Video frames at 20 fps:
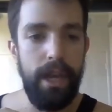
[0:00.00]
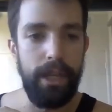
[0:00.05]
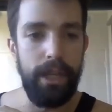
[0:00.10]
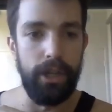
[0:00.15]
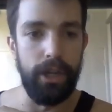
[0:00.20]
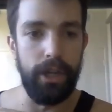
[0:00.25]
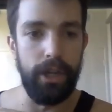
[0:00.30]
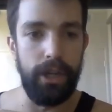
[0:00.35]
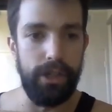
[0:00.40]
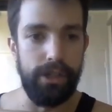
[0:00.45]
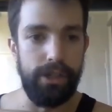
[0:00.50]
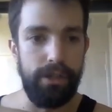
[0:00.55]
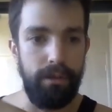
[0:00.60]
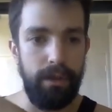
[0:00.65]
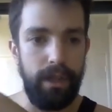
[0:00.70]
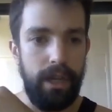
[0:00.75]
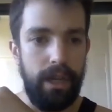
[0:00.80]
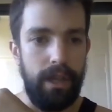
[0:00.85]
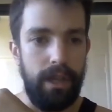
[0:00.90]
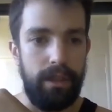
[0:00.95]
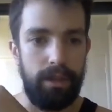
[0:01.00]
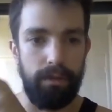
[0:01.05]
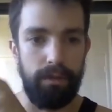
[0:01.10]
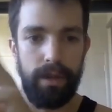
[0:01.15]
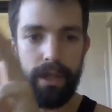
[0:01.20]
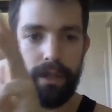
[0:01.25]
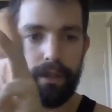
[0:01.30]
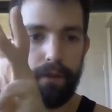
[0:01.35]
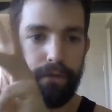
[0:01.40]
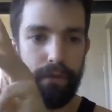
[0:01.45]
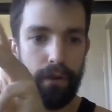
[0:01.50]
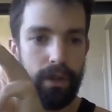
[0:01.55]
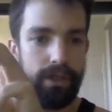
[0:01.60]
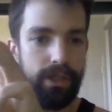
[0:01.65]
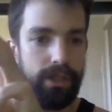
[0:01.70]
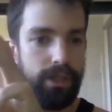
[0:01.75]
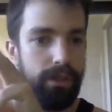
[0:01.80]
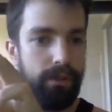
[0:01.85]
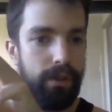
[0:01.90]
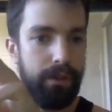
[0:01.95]
you're doing the
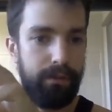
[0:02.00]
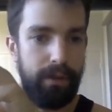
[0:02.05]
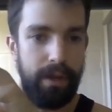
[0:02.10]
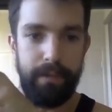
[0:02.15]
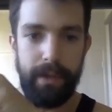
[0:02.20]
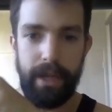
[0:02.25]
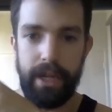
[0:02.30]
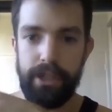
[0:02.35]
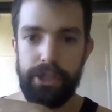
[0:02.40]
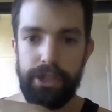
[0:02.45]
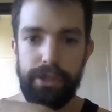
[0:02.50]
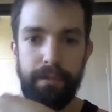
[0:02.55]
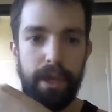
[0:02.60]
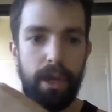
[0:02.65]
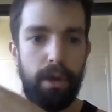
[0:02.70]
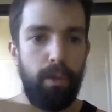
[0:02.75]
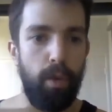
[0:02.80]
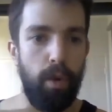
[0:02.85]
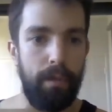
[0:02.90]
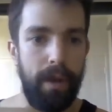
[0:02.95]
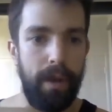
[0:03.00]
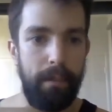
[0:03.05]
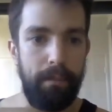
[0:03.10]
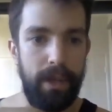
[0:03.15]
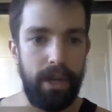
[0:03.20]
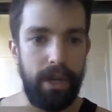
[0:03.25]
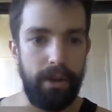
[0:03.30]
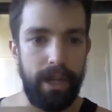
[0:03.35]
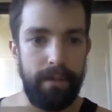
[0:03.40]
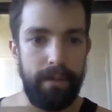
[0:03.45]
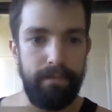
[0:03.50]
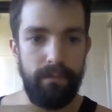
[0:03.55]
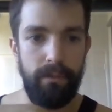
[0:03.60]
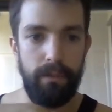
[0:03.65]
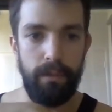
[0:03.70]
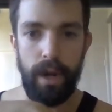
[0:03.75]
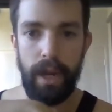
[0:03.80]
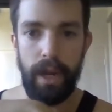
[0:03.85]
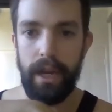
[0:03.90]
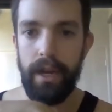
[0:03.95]
first 2 to 3 minutes should be a warm-up period,
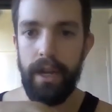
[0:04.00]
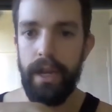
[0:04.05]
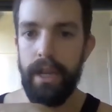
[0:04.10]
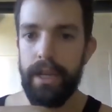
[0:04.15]
right?